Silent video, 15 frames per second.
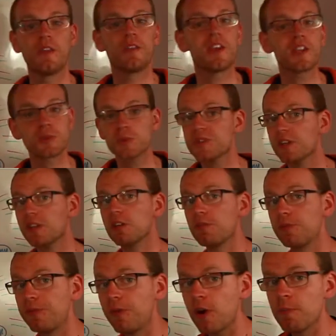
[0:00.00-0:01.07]
This was to
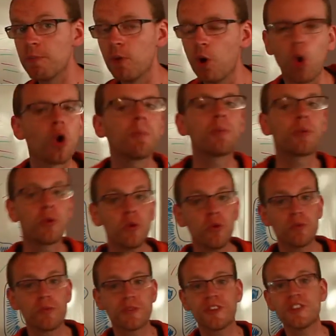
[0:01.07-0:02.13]
confirm or
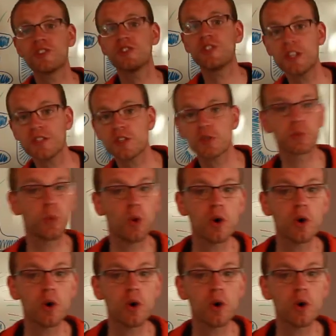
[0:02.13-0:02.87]
prove that Jesus